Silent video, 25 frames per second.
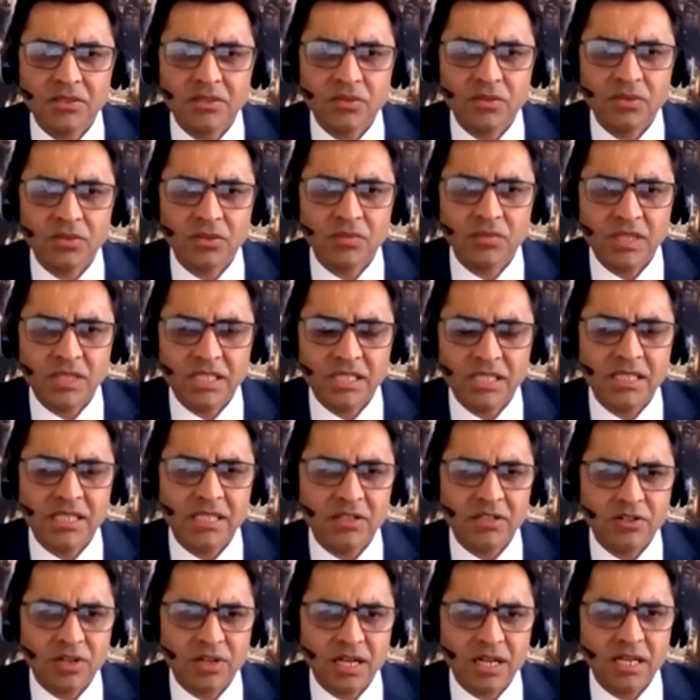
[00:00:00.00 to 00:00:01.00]
So we
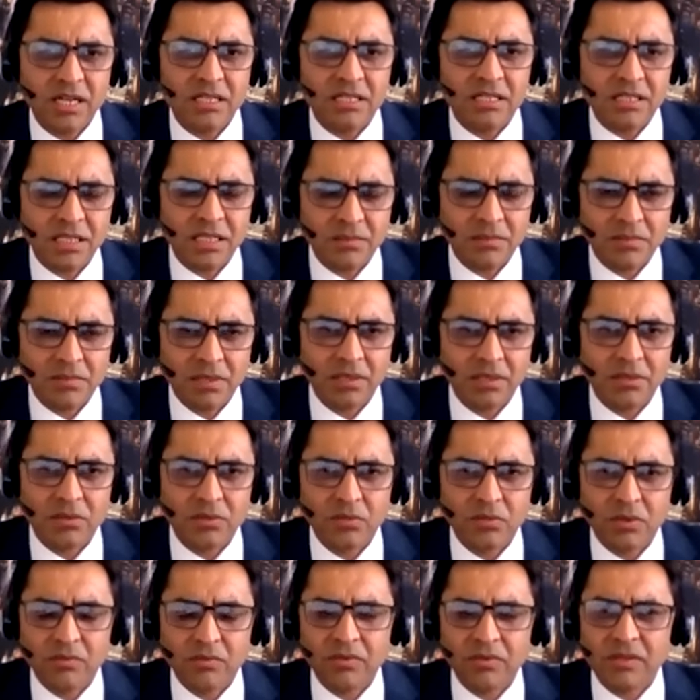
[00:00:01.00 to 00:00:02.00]
see a trend similar
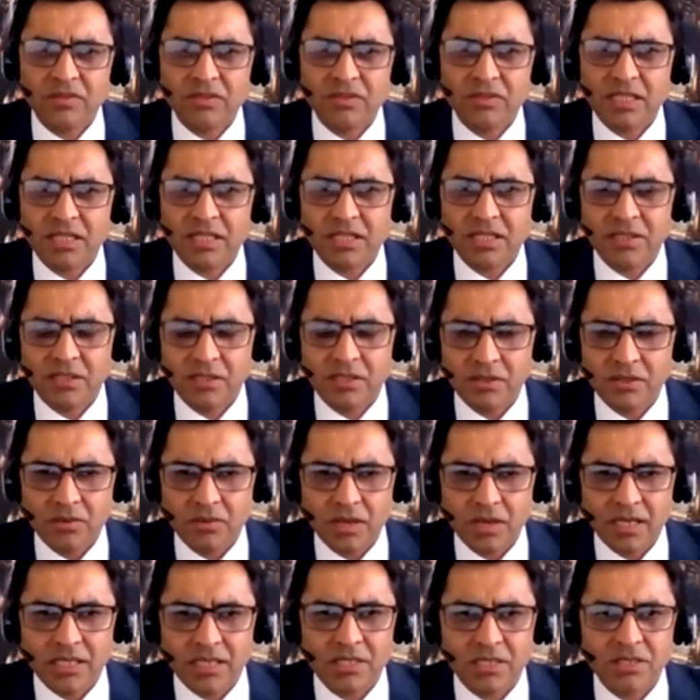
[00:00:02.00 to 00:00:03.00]
to what we have seen in the
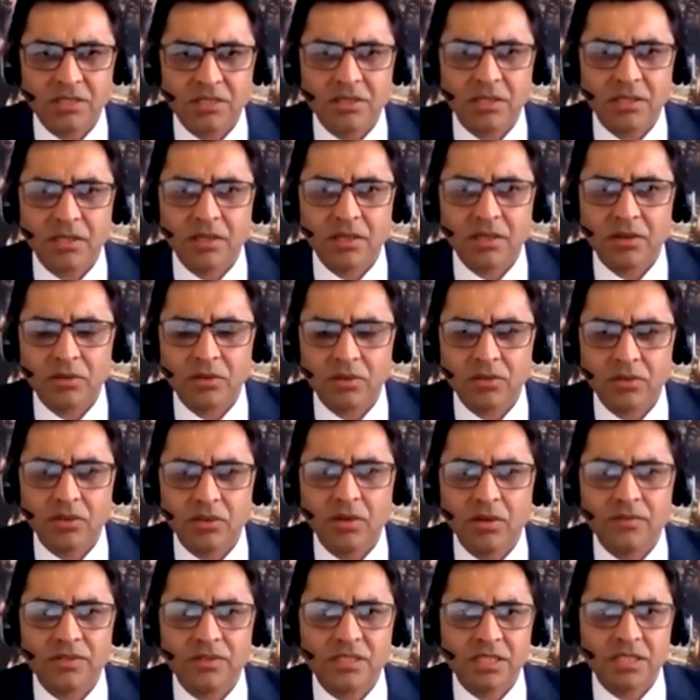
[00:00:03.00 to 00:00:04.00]
US, the growth
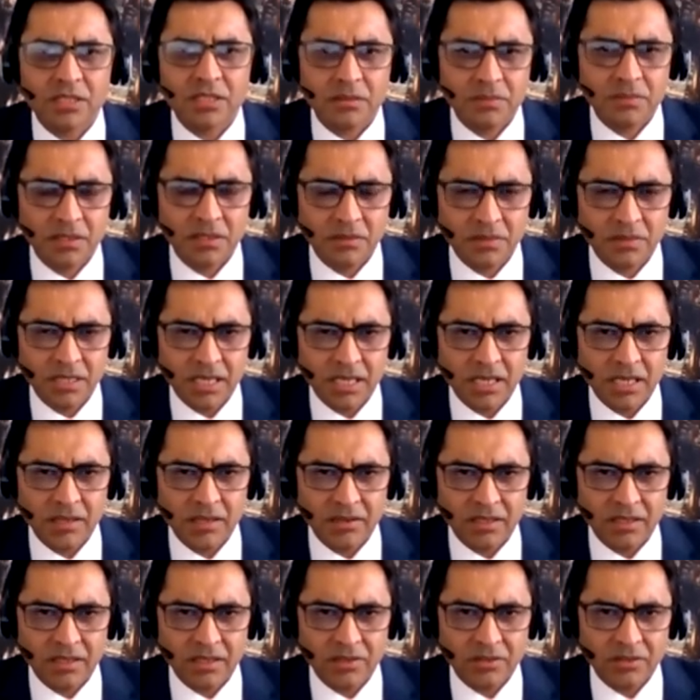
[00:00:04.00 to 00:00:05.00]
of suburban
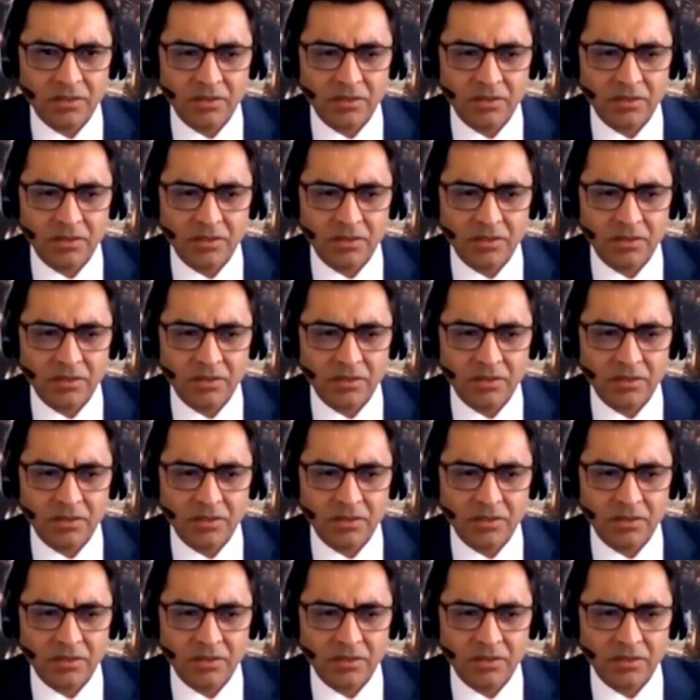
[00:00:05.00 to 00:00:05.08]
areas.